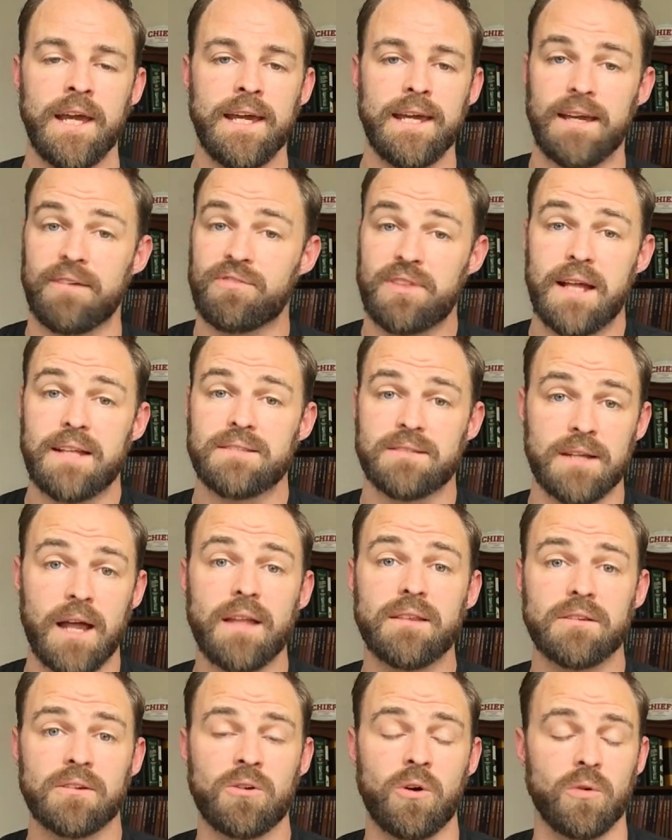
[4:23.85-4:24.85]
If that's
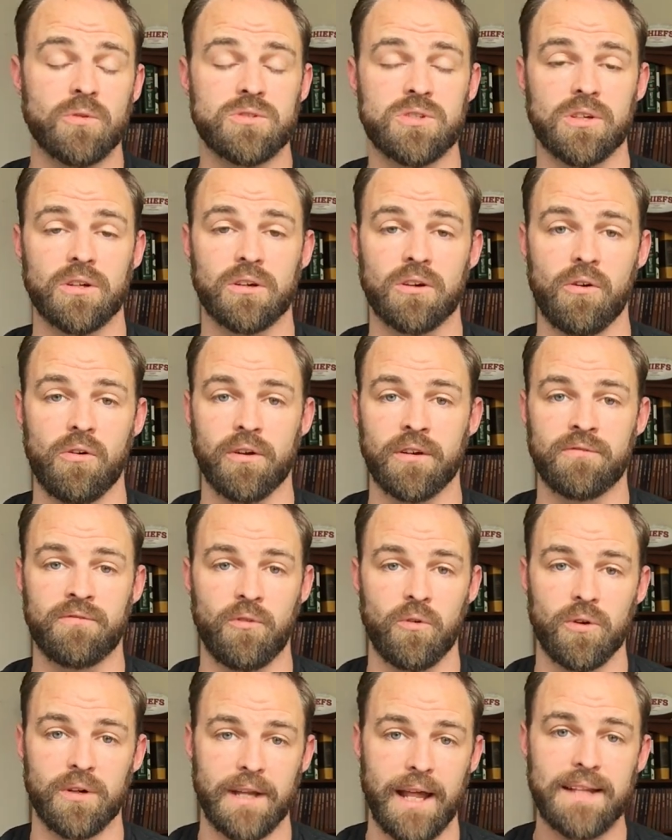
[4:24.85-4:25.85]
not the culture you're going
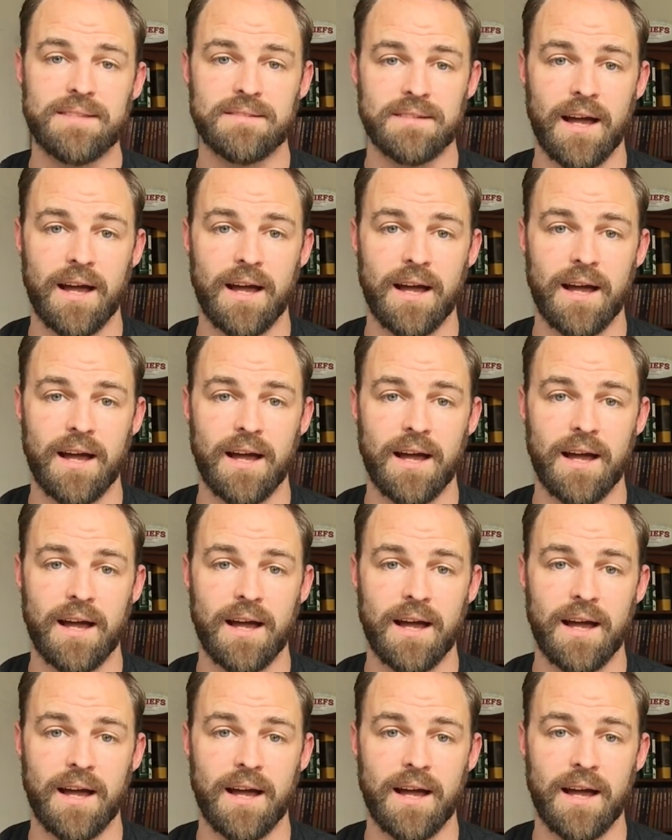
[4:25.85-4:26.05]
for and that's